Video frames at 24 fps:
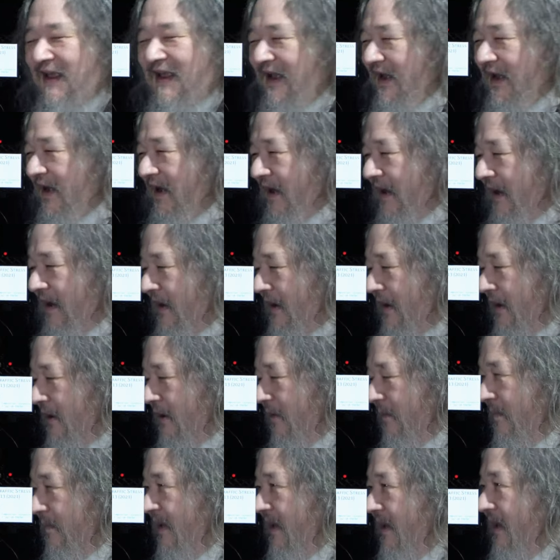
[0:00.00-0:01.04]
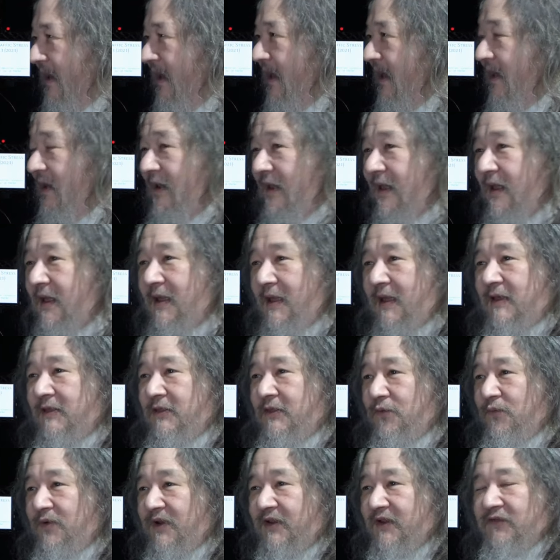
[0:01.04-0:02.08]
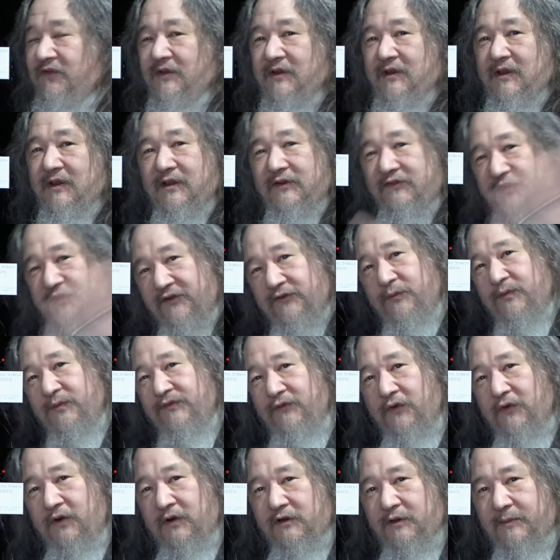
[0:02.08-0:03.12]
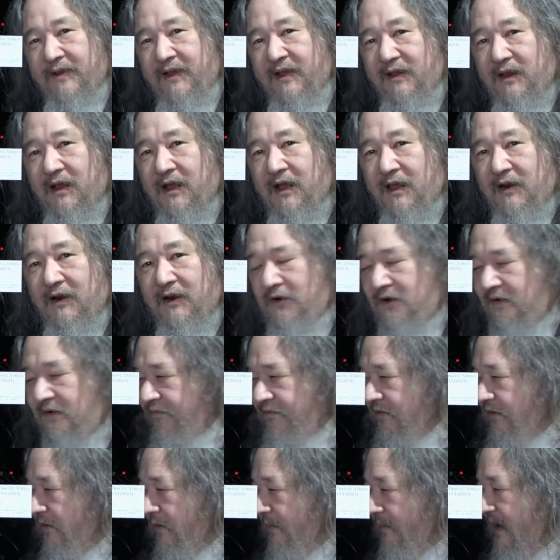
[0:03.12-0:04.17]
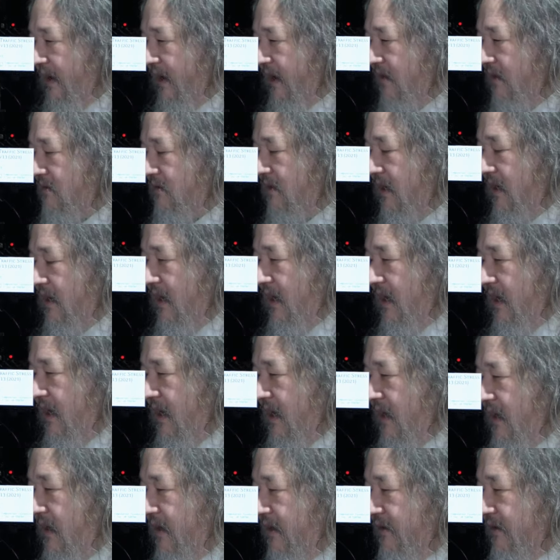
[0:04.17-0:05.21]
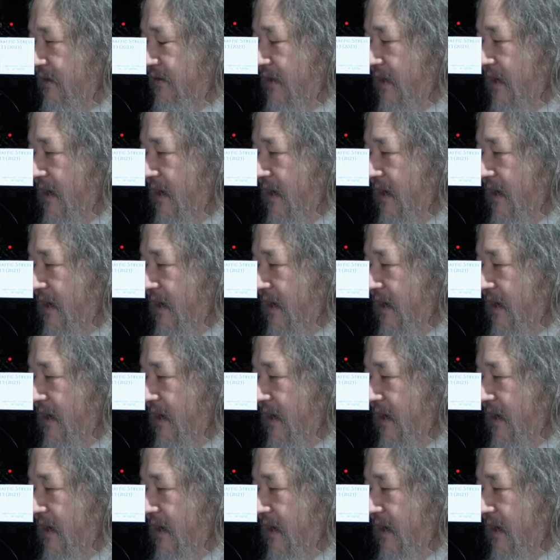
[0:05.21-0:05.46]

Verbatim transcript: Uh, um, and, and the reason is, as we've talked about on and off in the past, is